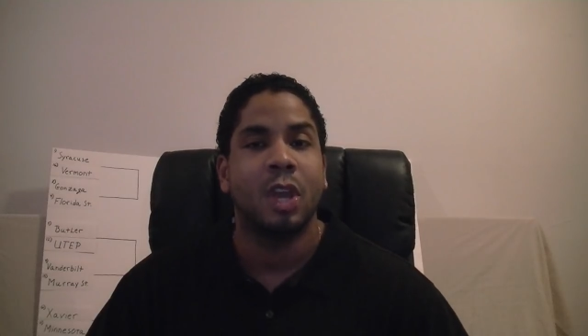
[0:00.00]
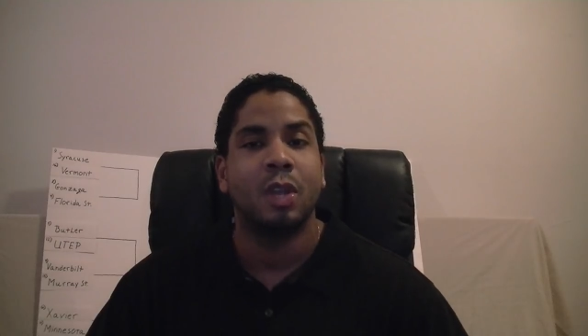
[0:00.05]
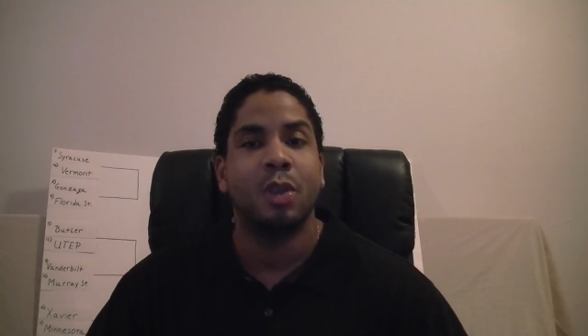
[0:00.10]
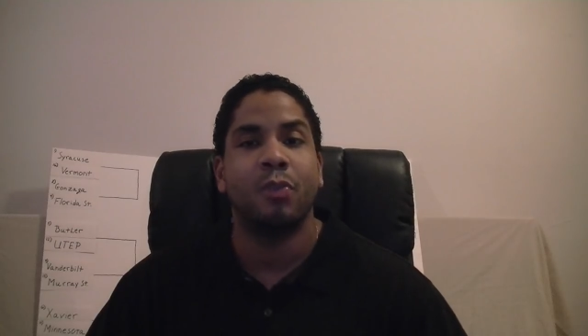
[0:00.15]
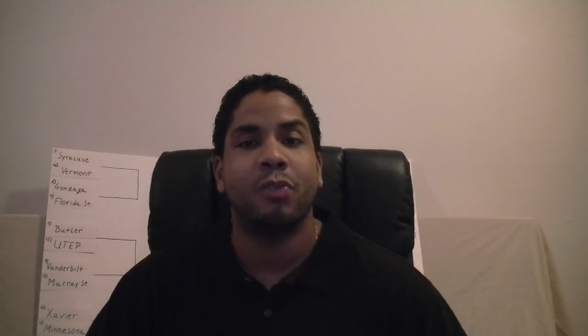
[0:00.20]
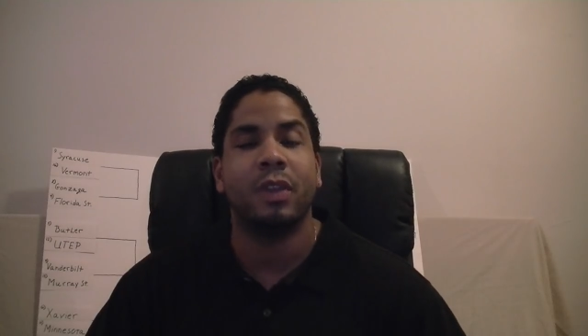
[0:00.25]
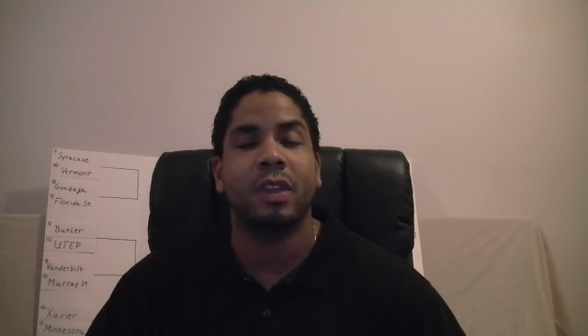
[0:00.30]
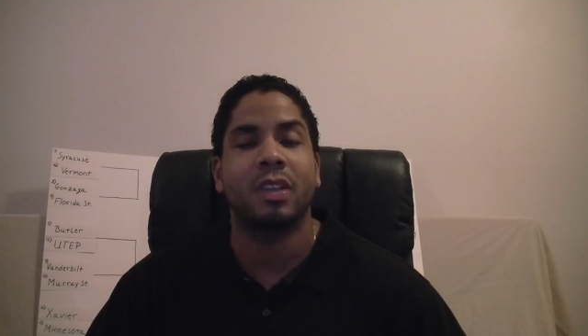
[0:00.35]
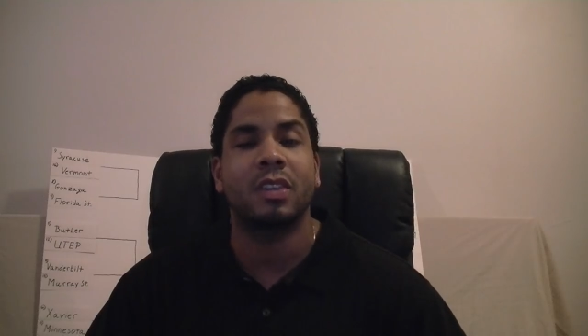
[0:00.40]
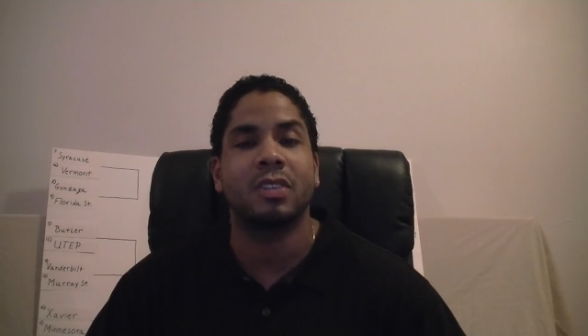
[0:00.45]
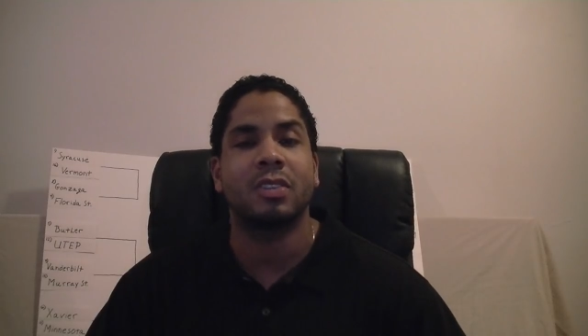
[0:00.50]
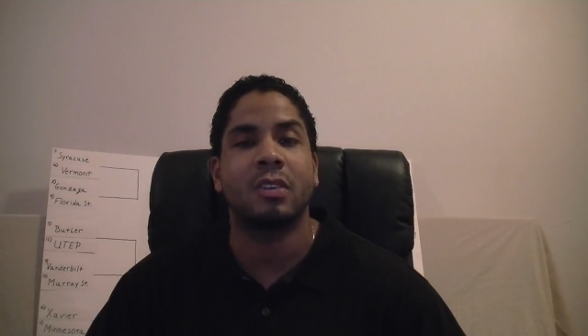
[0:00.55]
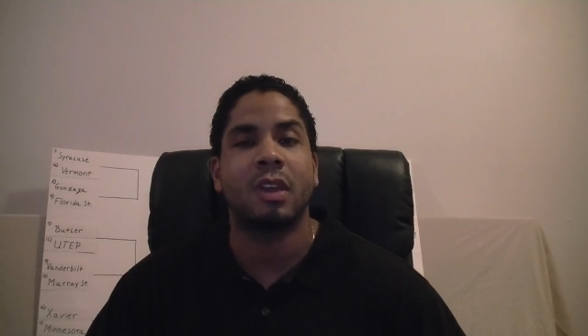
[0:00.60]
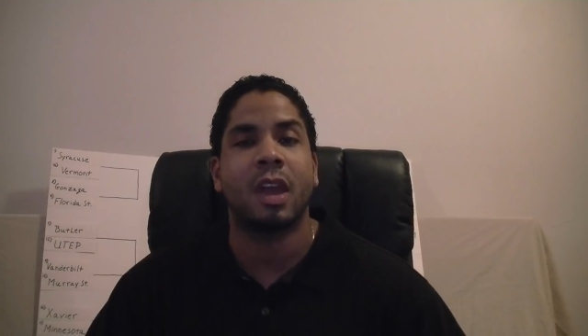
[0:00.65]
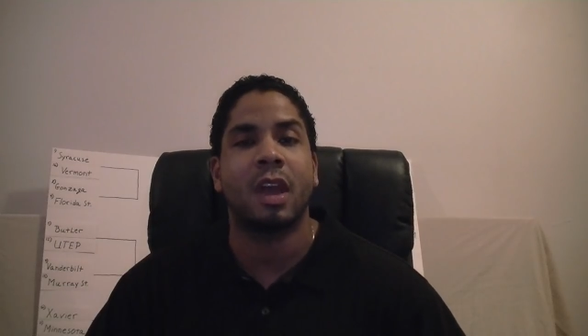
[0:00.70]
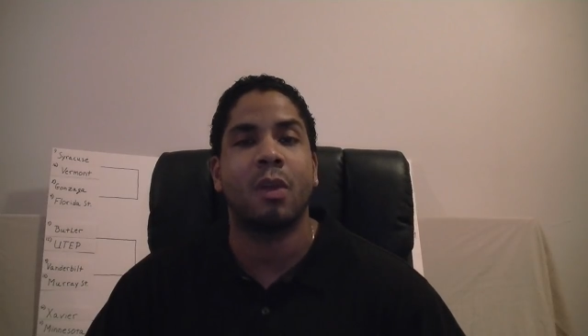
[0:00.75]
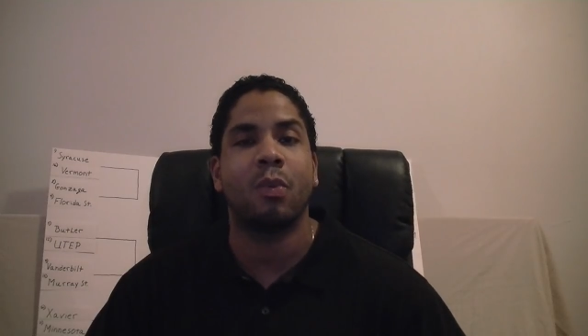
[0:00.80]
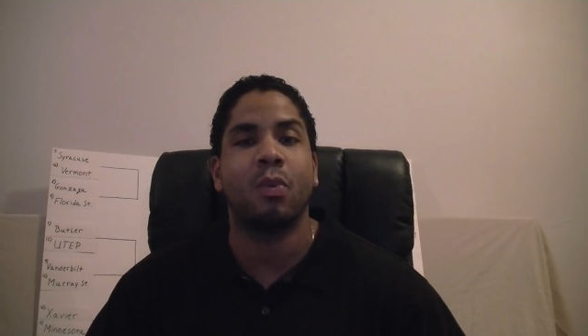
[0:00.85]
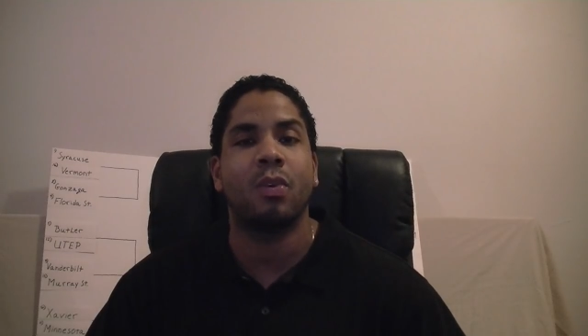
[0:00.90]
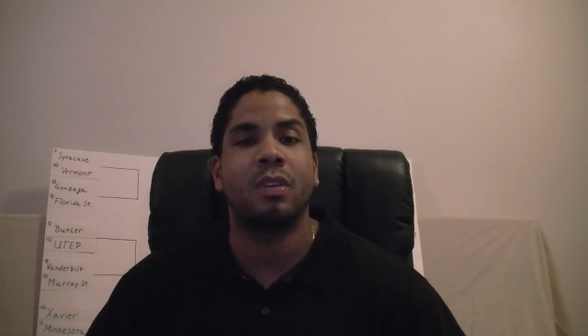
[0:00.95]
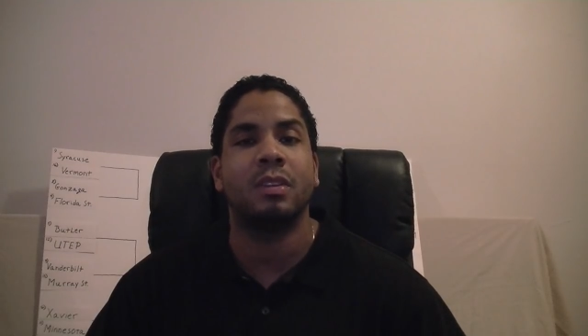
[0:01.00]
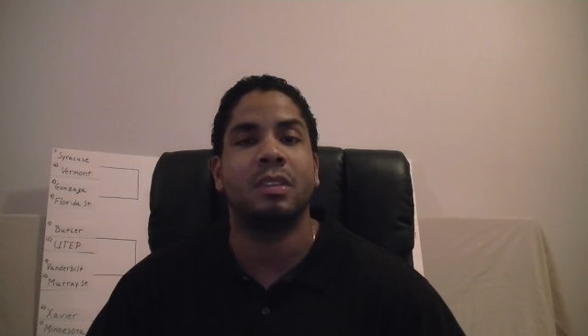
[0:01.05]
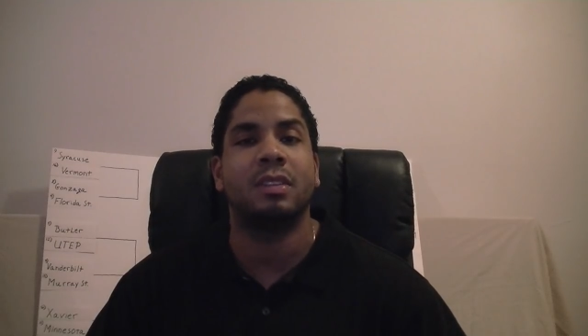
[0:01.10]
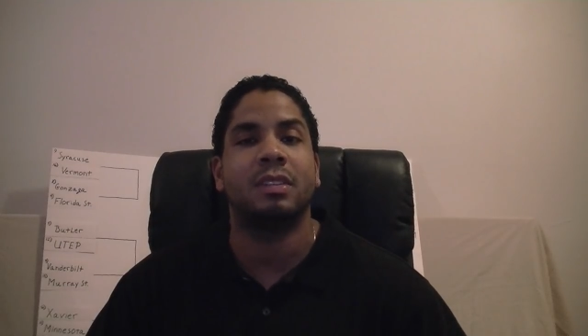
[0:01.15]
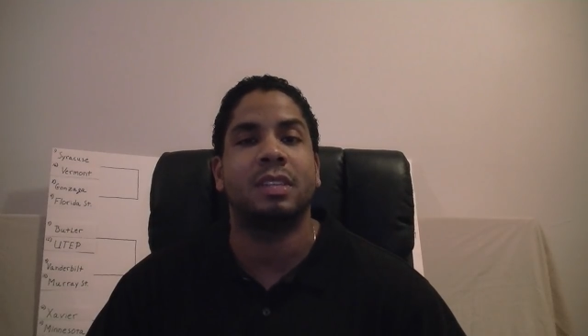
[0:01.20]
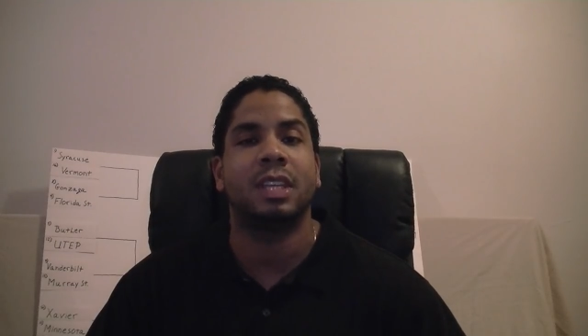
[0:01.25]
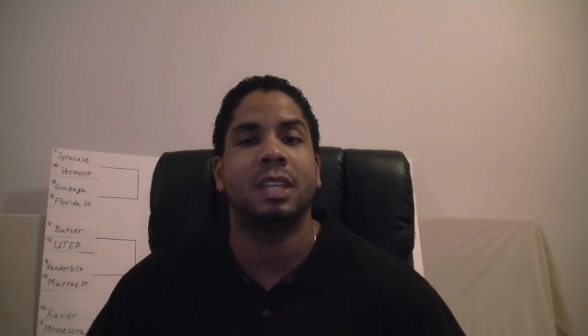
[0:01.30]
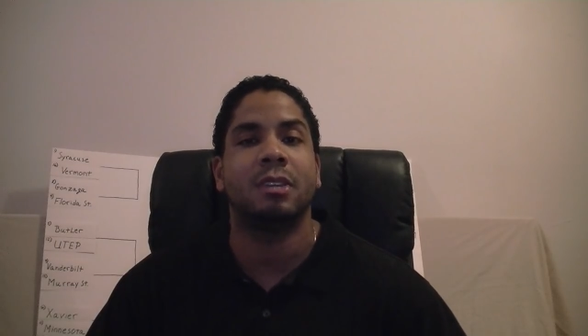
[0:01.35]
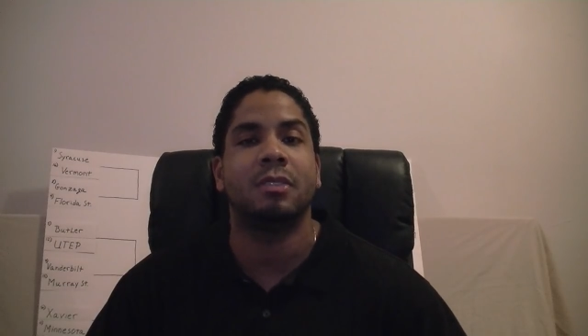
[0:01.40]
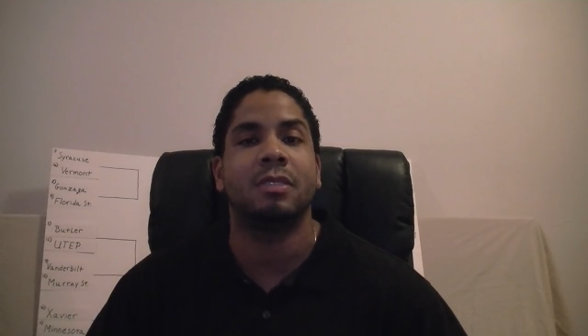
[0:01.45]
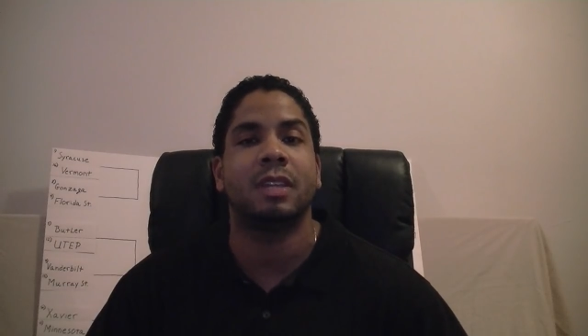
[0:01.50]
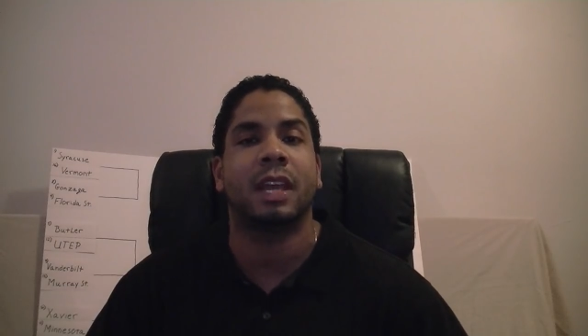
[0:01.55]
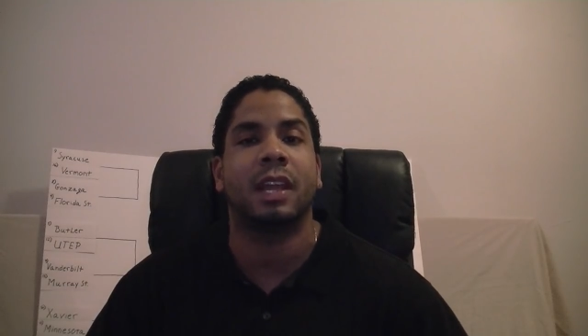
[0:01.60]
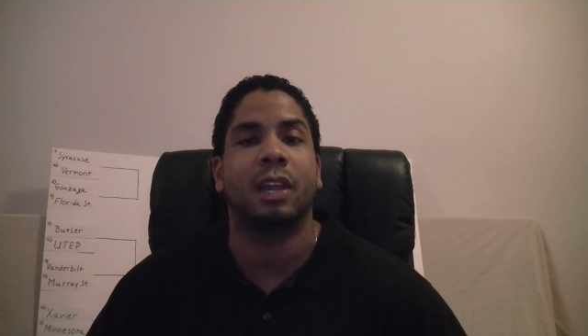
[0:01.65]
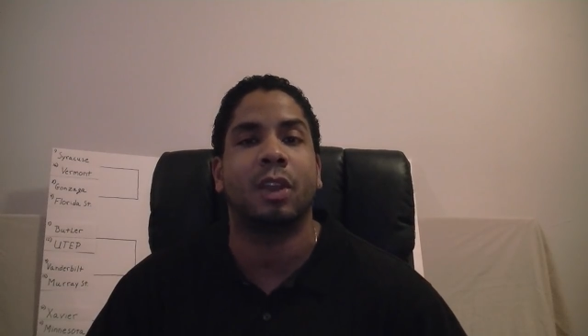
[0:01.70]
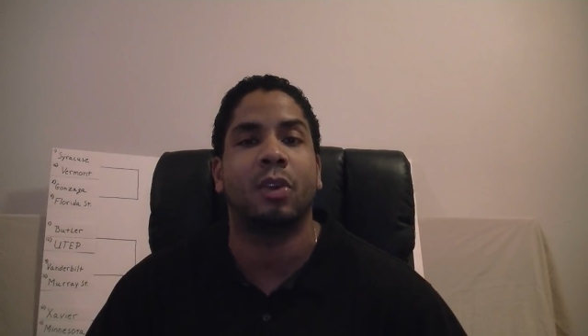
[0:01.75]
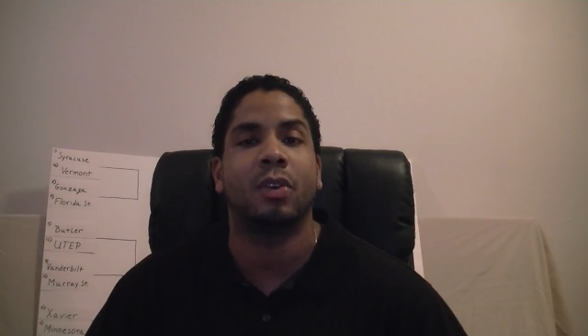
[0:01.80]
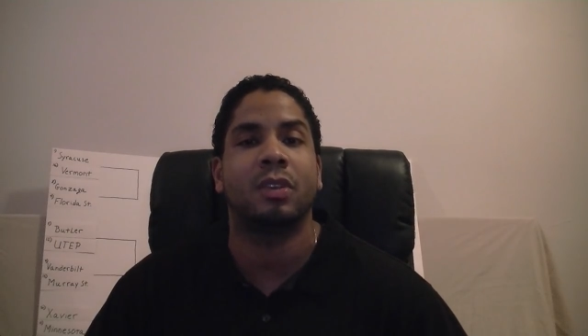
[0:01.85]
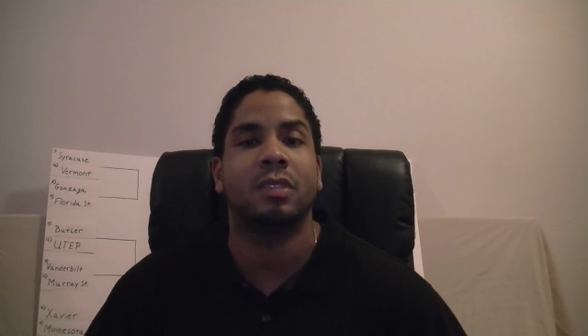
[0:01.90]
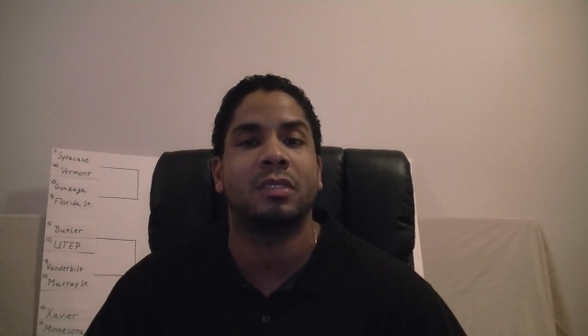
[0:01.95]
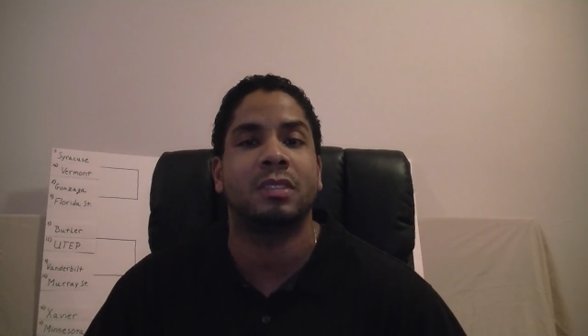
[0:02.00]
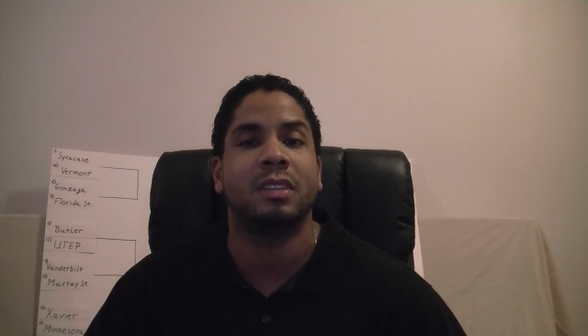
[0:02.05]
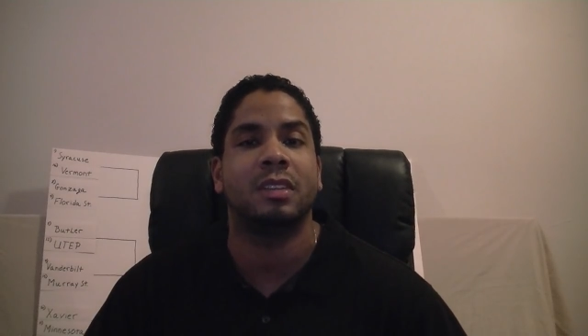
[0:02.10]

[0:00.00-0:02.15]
the records that I won, the teams that lost,